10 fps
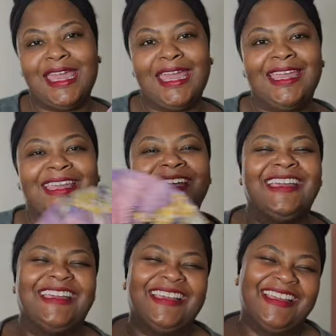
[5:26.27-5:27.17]

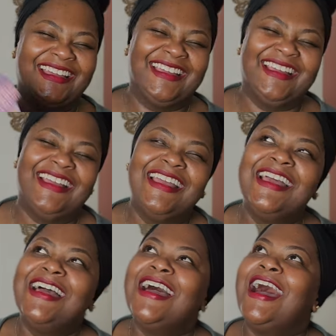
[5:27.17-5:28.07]
yay.
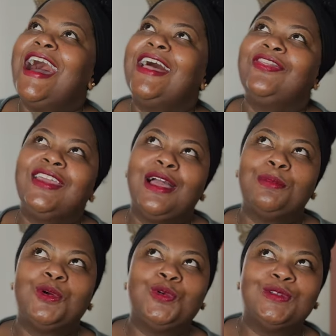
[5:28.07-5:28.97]
I think
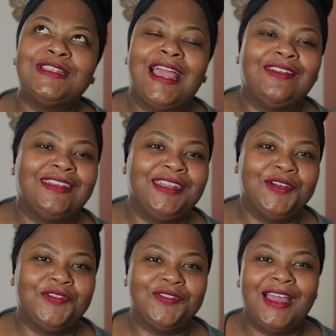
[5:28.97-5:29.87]
I'm cooled down
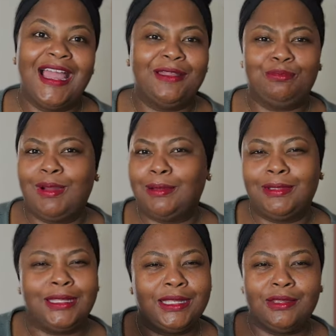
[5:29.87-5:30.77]
enough. I
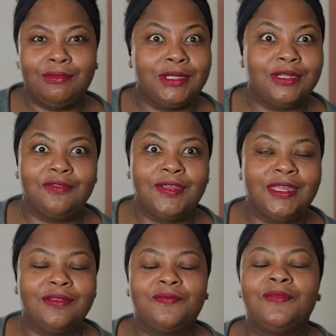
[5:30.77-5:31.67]
probably can get rid of the
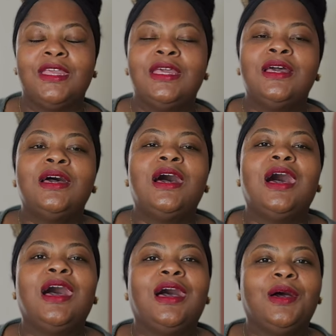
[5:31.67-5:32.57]
fan.
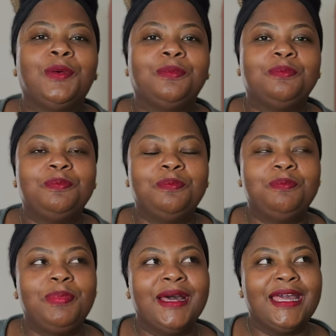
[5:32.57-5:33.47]

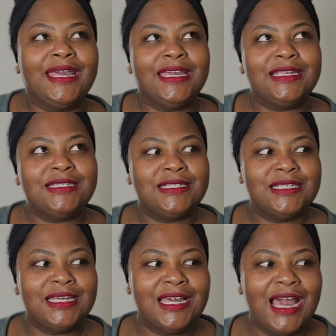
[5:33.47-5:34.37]
But
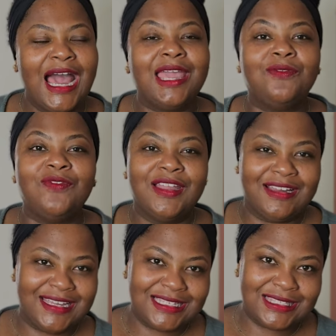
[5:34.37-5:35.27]
I am
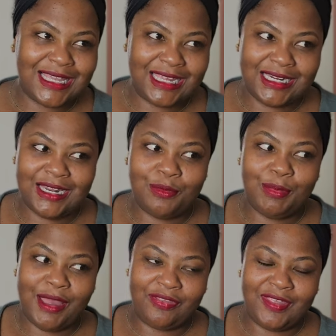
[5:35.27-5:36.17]
very excited
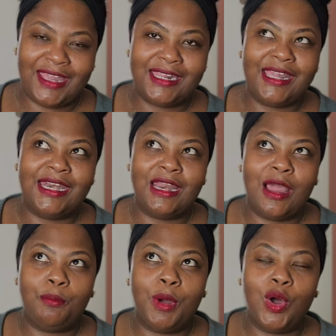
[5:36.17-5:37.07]
about that, and
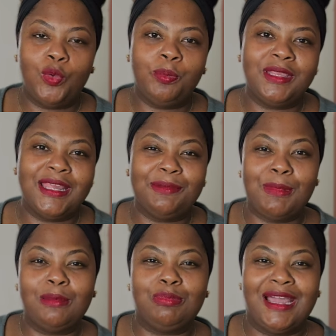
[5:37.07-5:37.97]
I'm hoping that
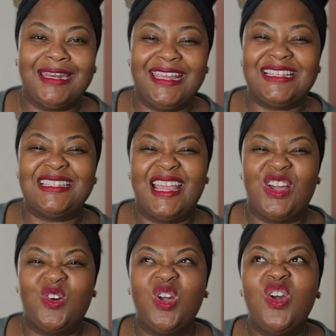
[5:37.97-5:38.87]
my body has
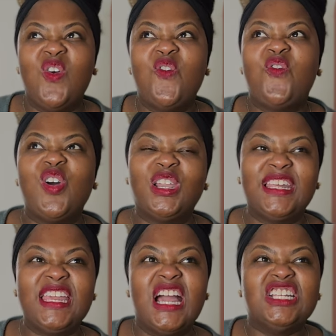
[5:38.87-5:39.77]
now
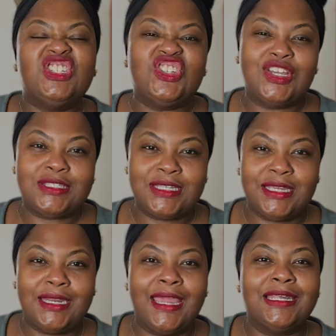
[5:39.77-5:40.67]
fully
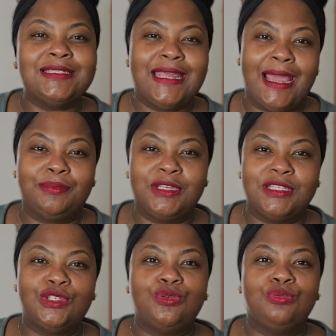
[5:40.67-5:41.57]
adjusted and
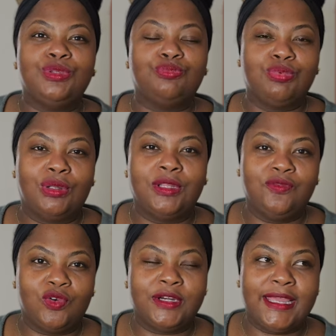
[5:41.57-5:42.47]
adapted to the Rolling
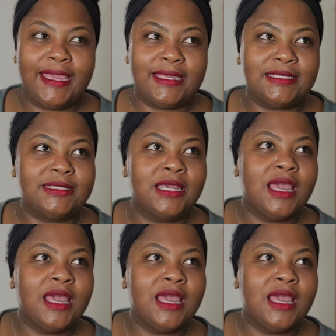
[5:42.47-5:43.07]
48s.